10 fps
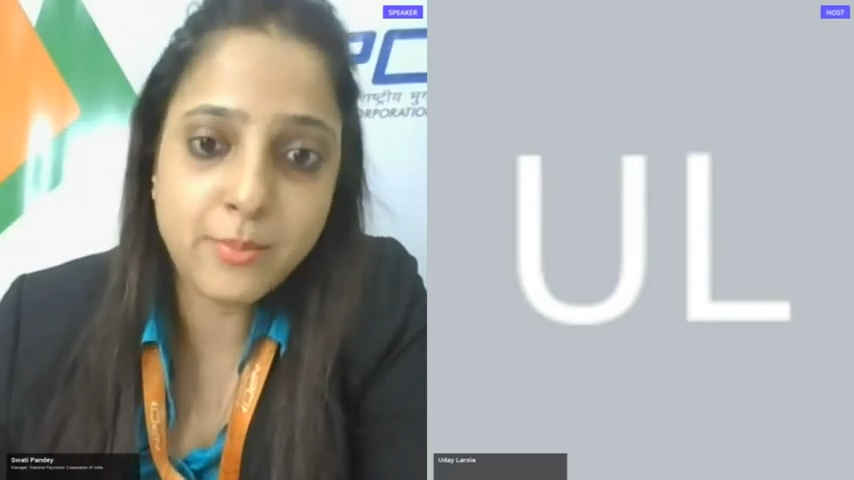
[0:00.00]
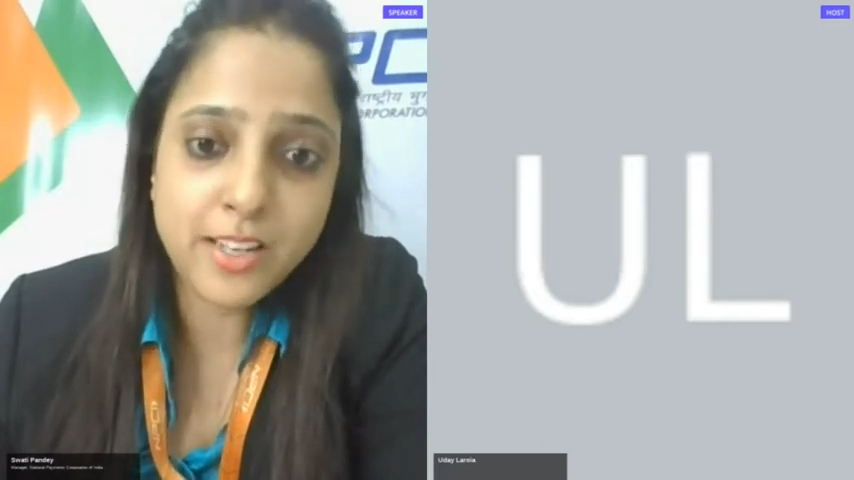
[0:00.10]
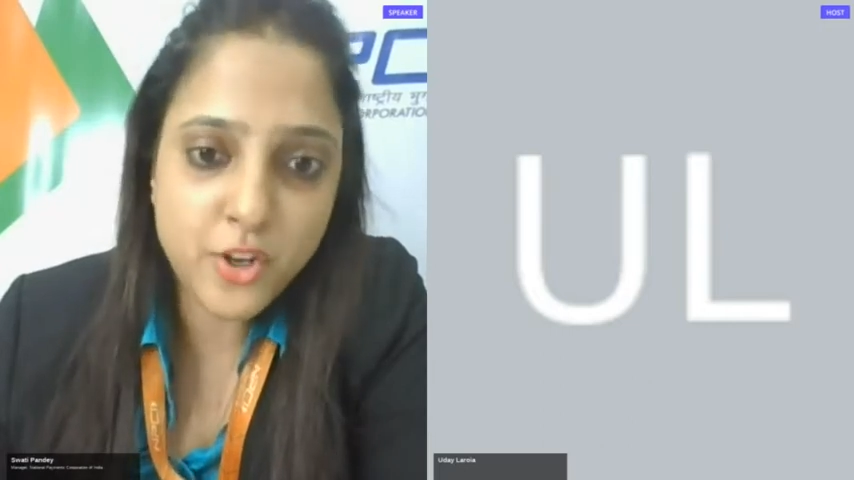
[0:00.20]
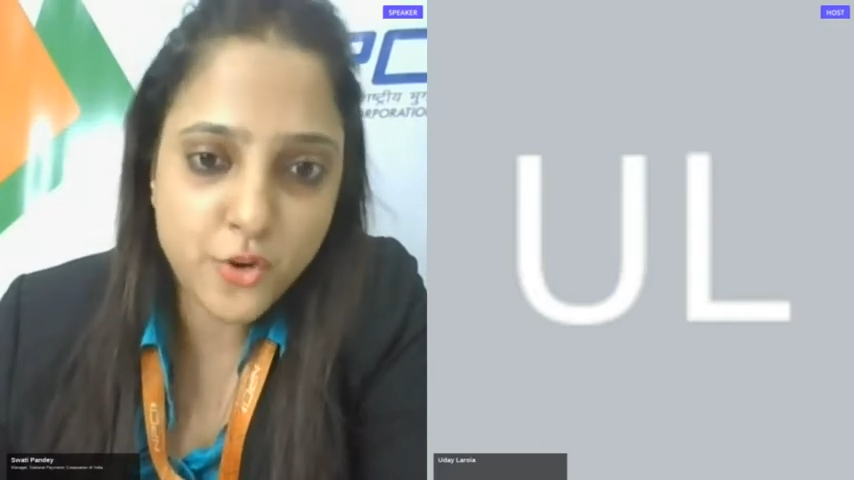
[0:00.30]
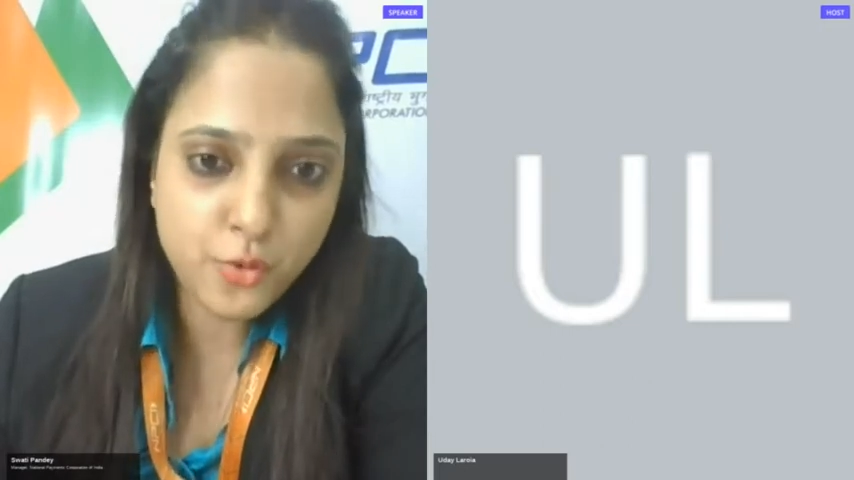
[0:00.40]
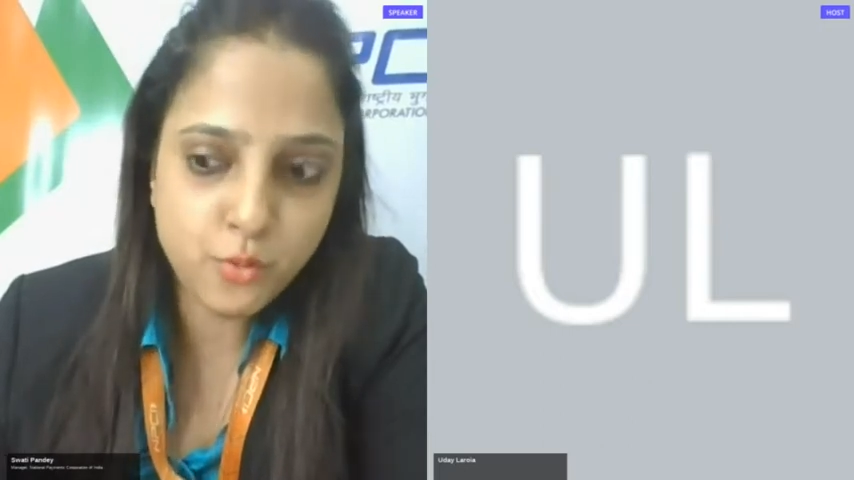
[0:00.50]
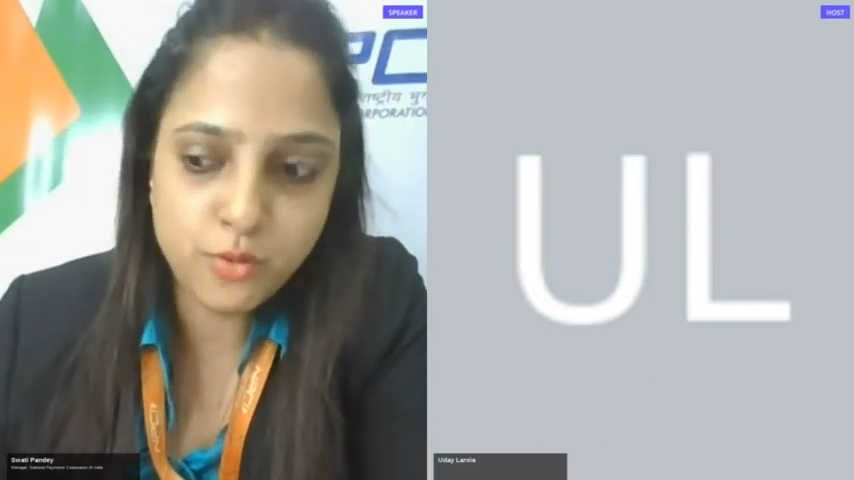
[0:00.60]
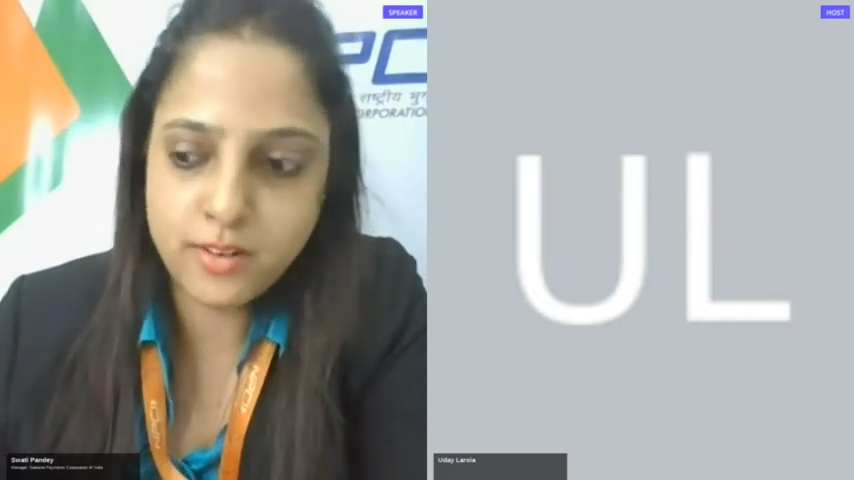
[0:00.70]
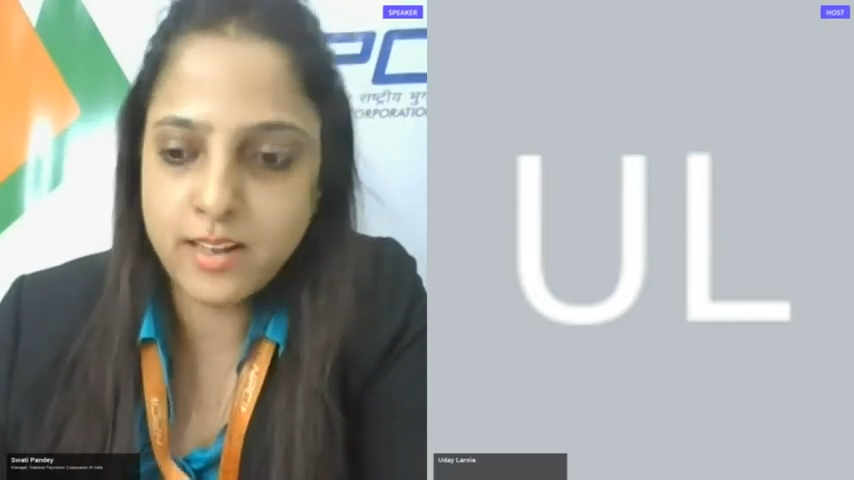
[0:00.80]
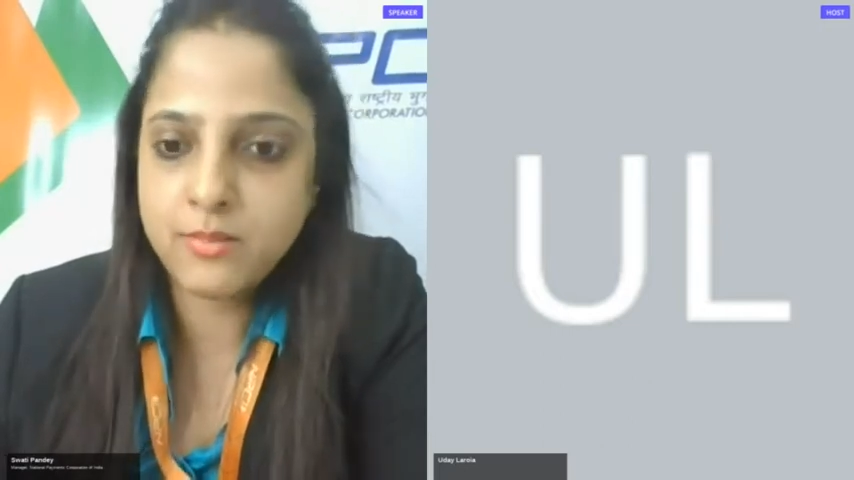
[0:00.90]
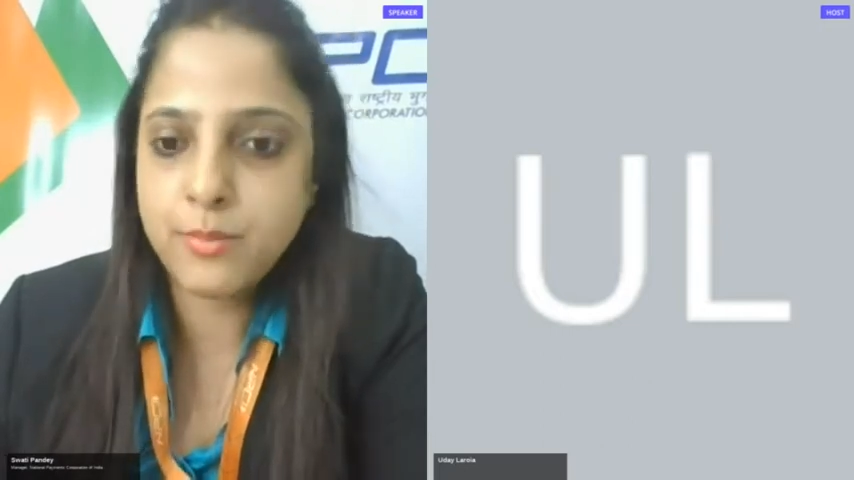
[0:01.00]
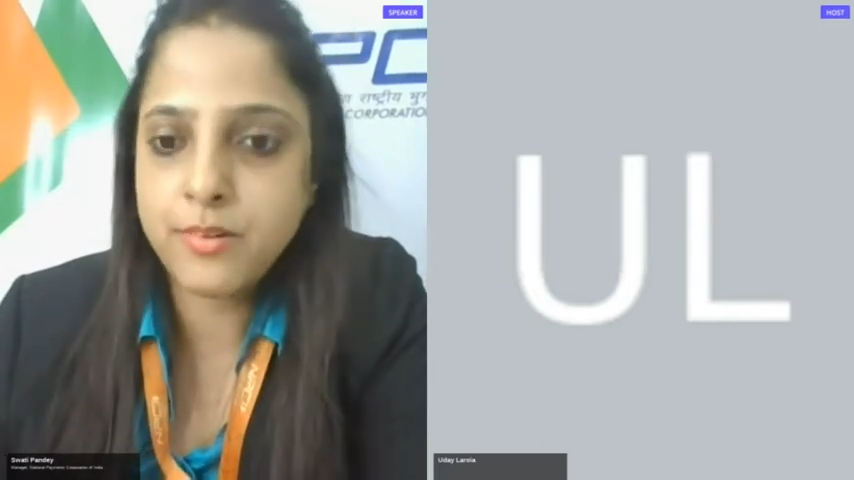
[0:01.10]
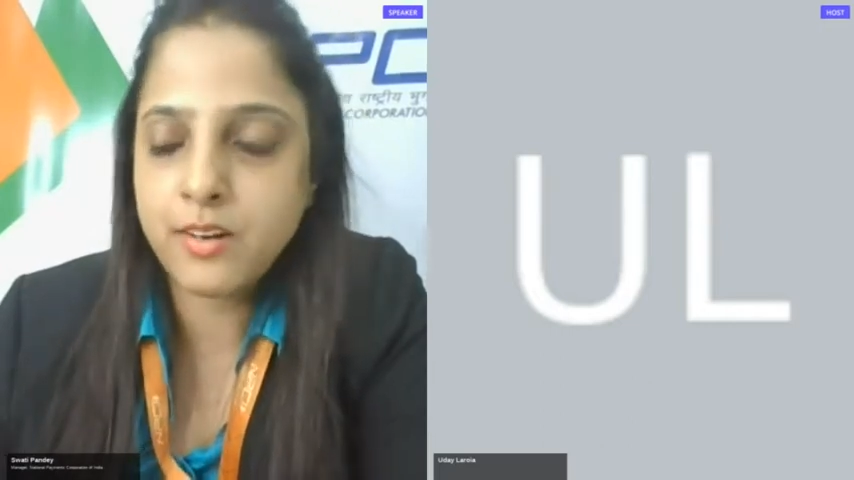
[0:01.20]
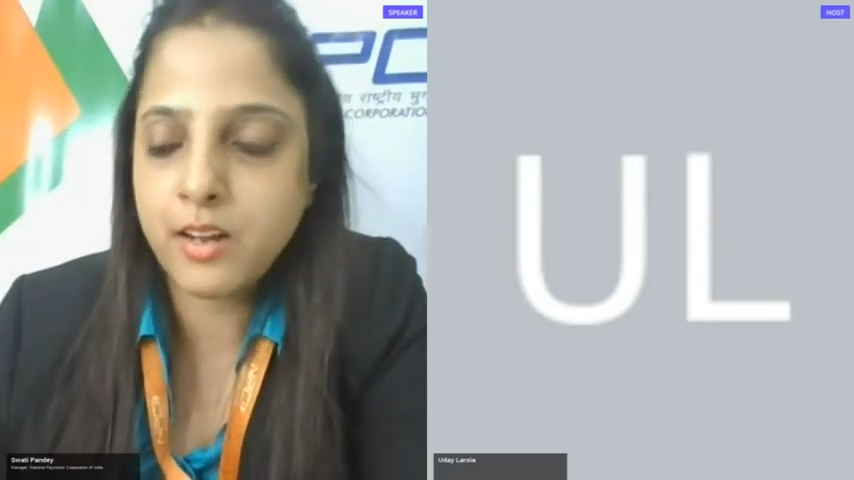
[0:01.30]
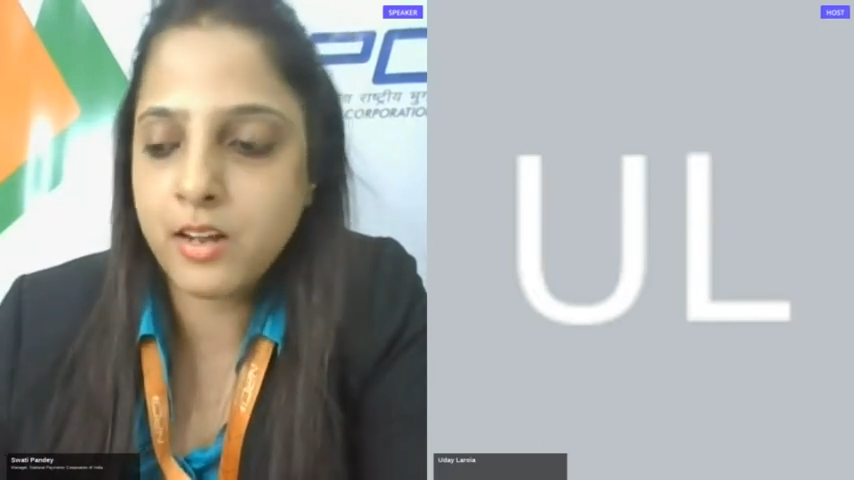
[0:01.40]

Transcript: been issued has been